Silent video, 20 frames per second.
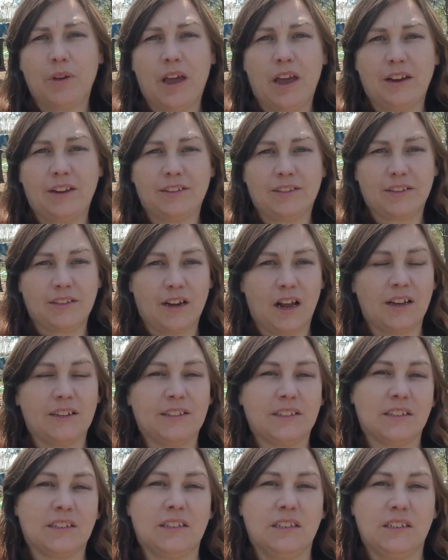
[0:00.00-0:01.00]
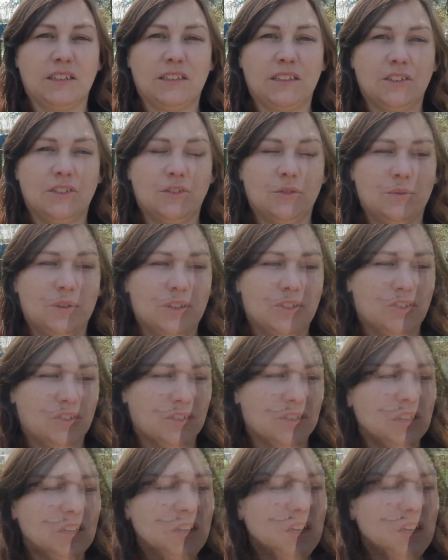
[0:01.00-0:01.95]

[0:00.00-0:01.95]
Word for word: and it's an isolated situation.